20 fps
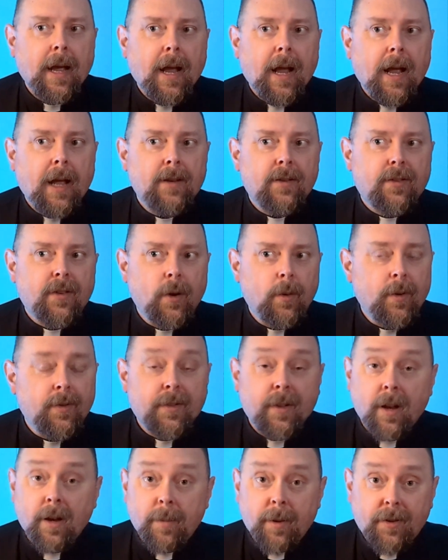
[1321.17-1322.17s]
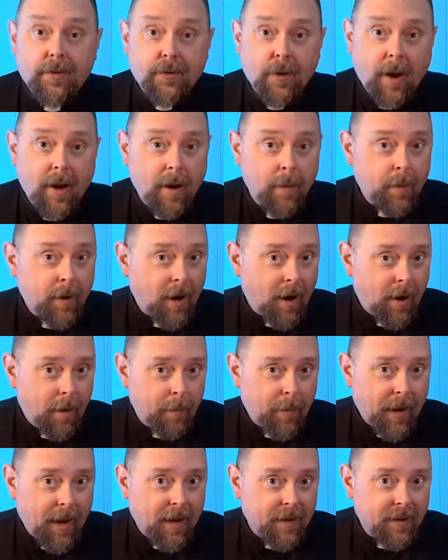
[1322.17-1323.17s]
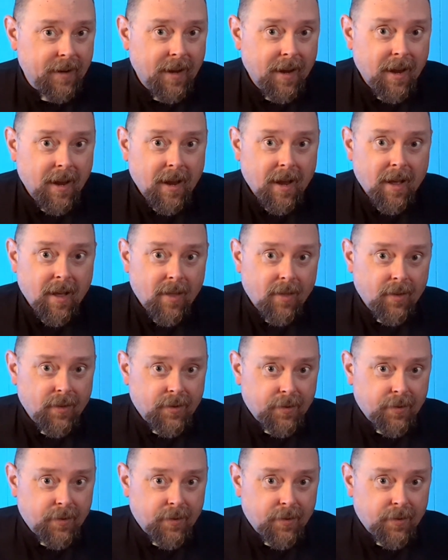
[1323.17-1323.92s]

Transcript: And so it's going to be straight up combat. The